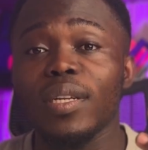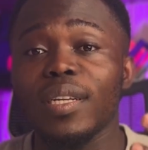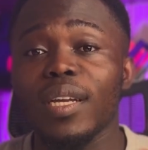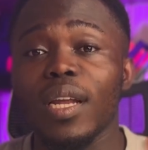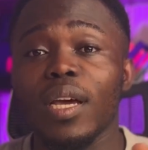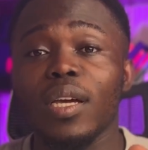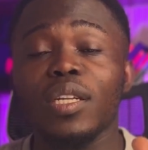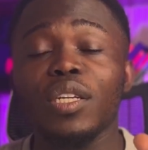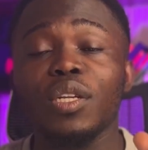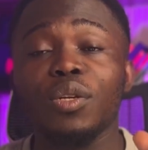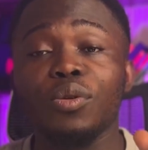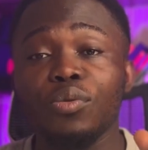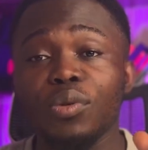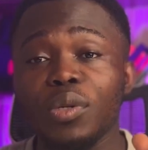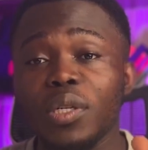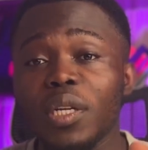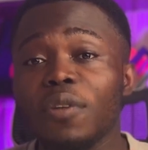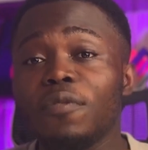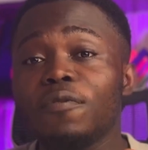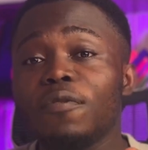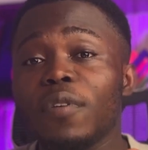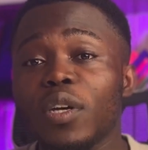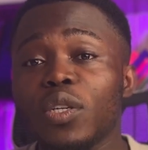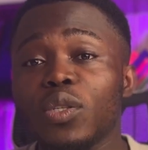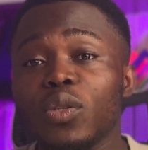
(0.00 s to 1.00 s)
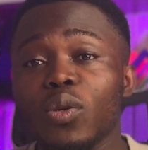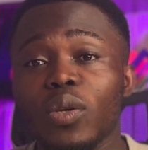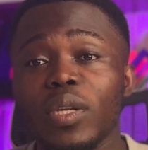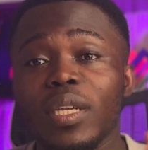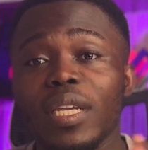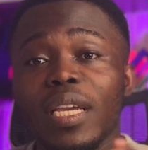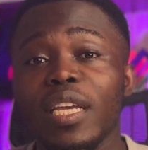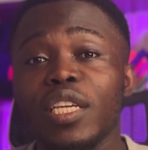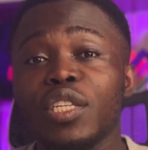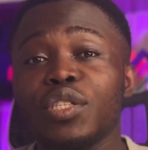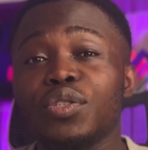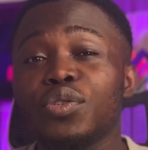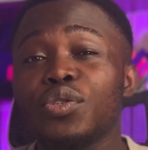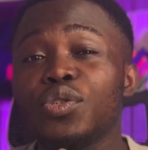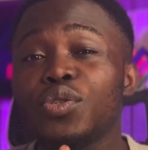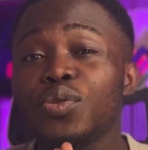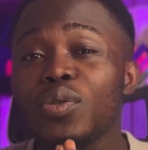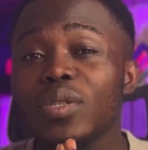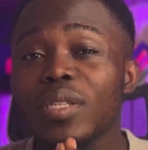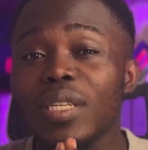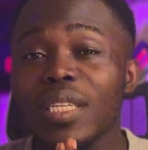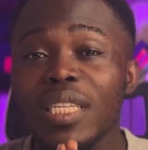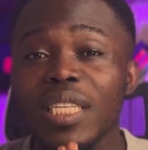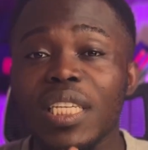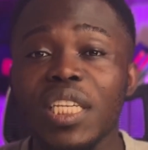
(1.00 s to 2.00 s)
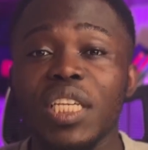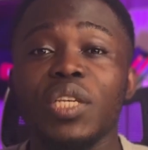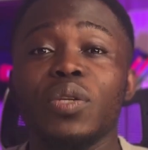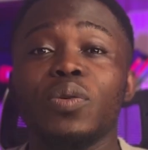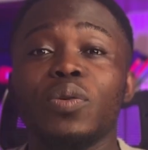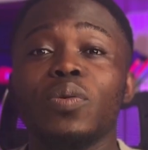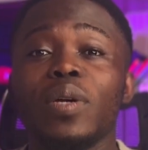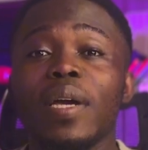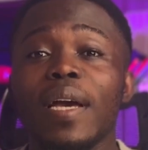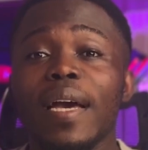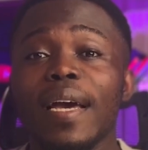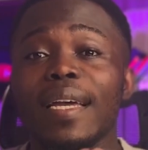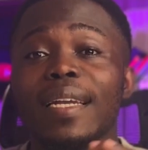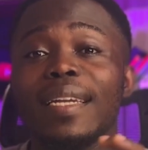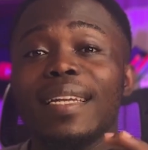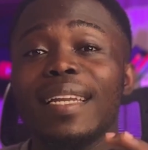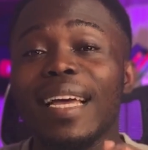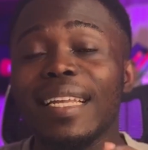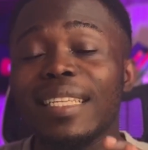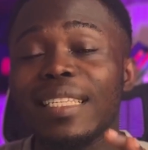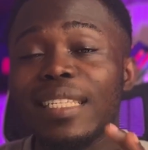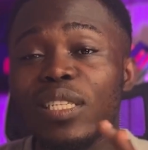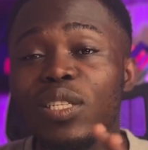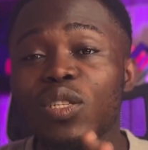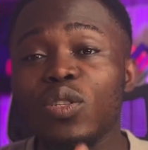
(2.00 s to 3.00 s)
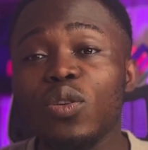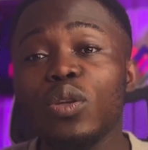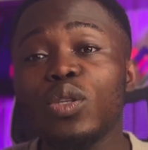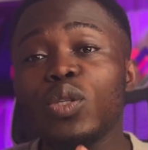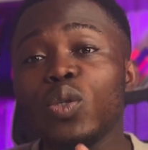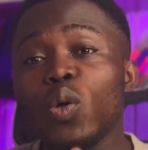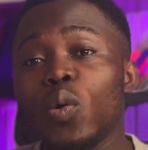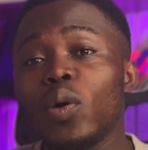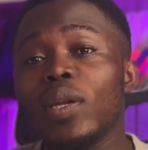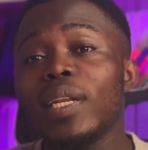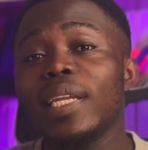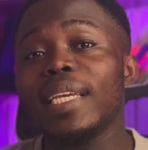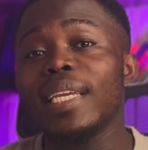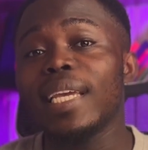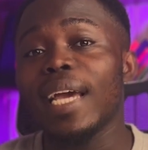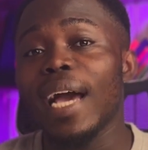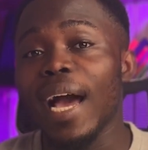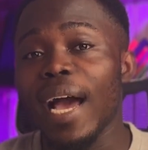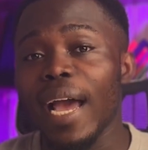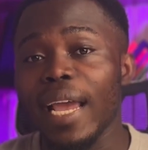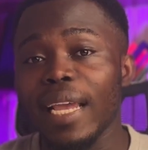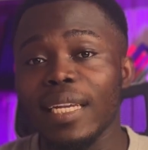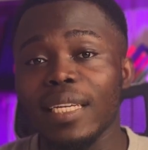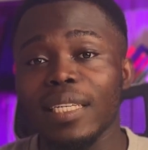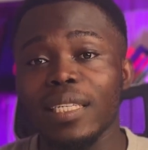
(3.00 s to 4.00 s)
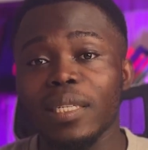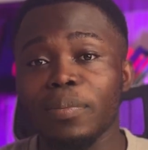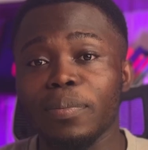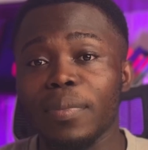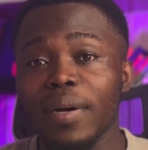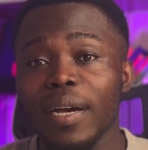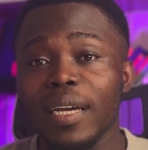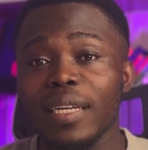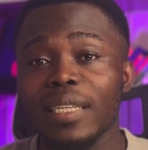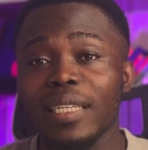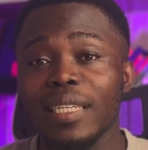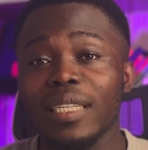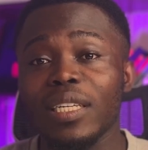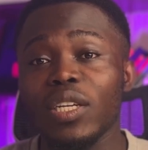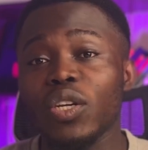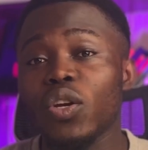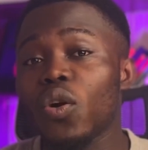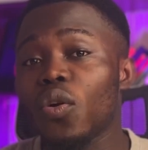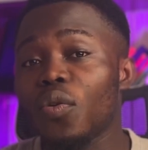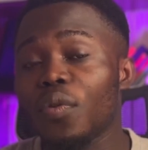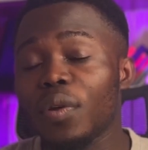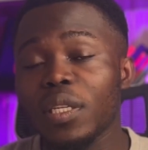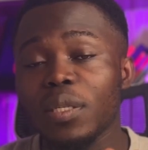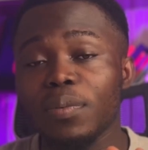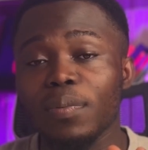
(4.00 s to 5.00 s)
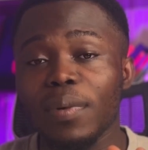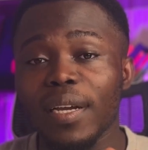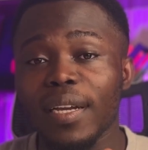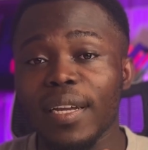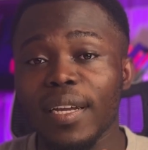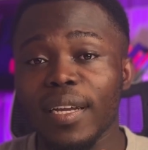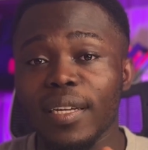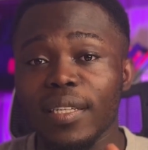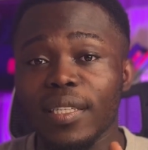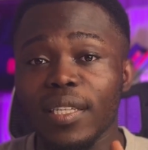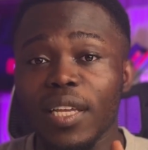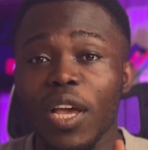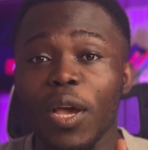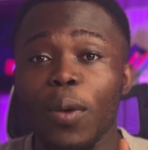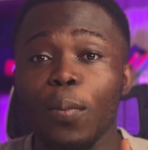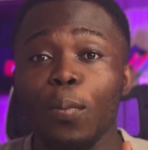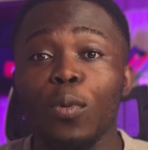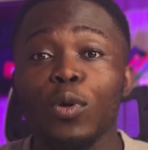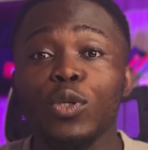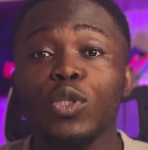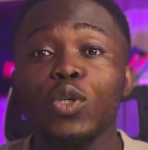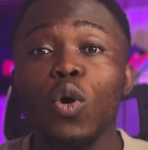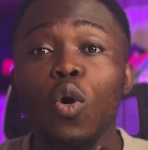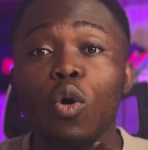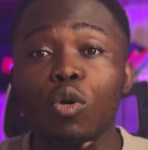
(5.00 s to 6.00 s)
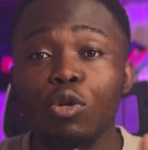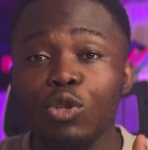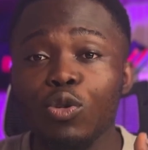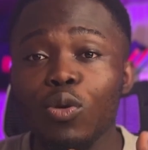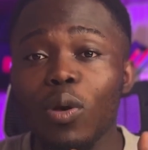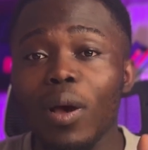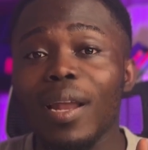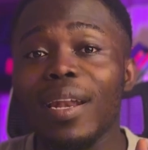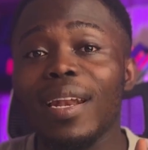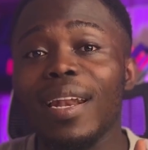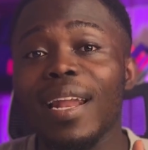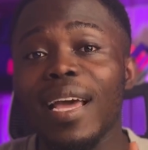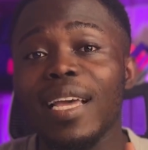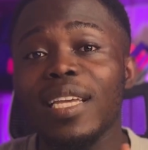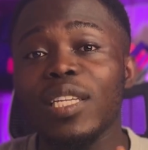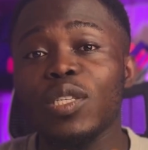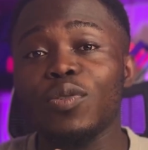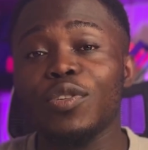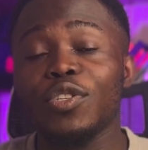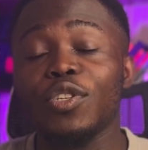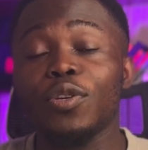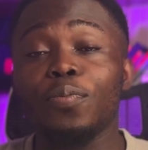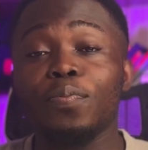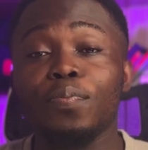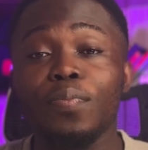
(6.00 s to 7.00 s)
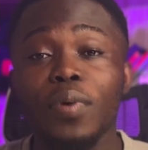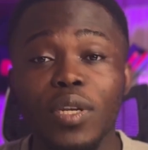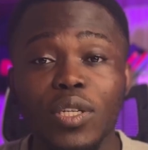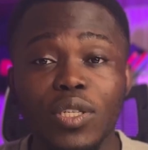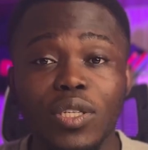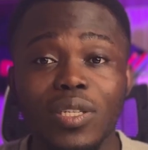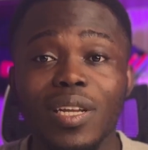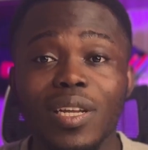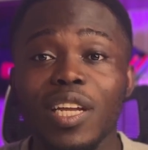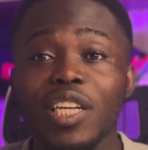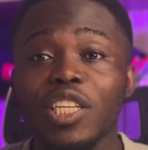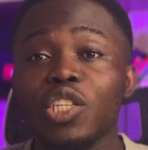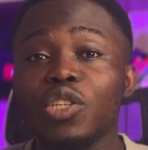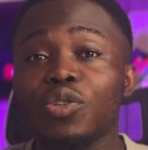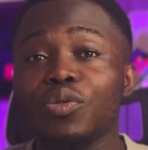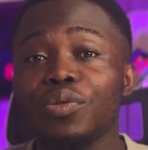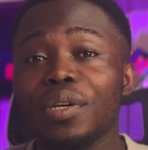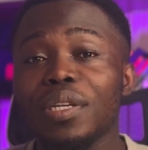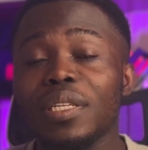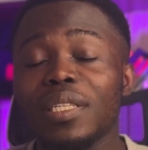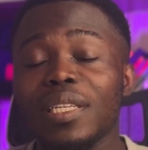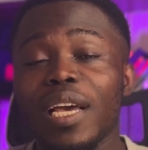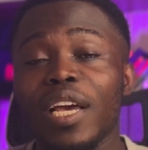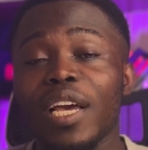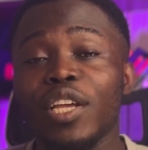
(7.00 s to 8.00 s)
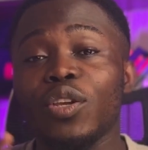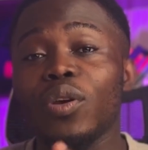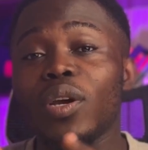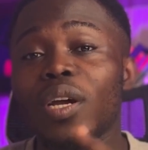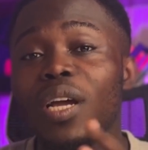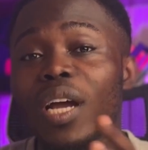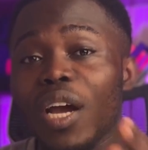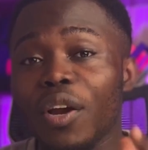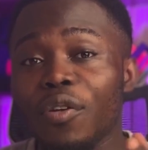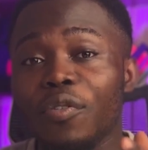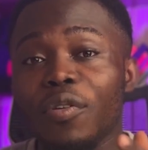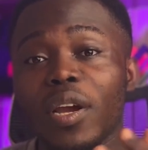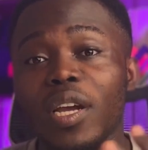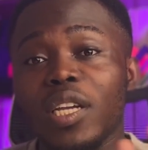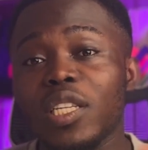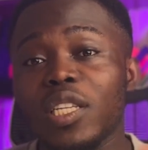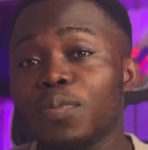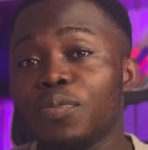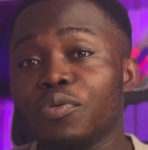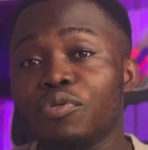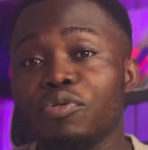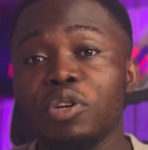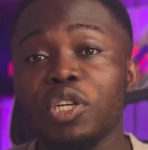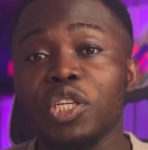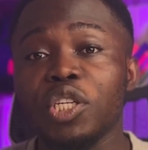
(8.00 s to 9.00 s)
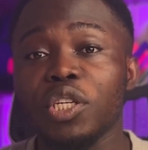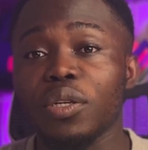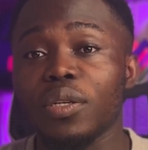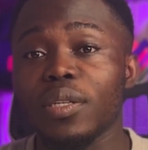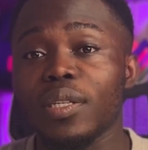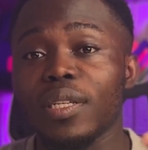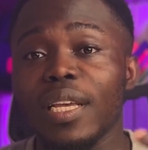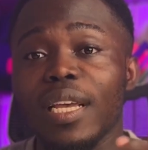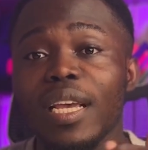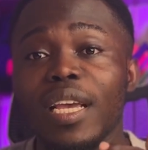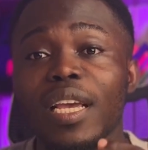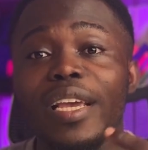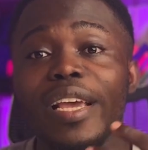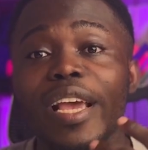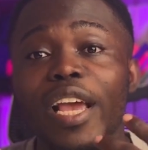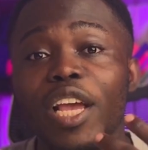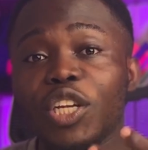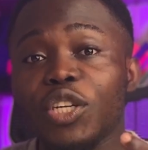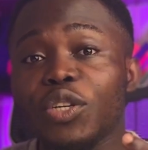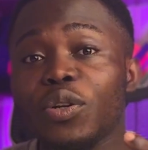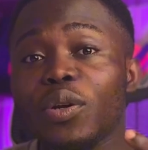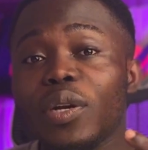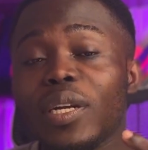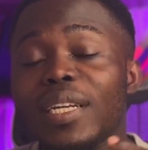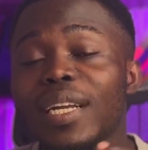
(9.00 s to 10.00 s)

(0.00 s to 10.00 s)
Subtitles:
Now, the crucial factor here is to choose a skill that is not only high in demand in the current market, but also aligns with your personal interests and your career aspirations, ensuring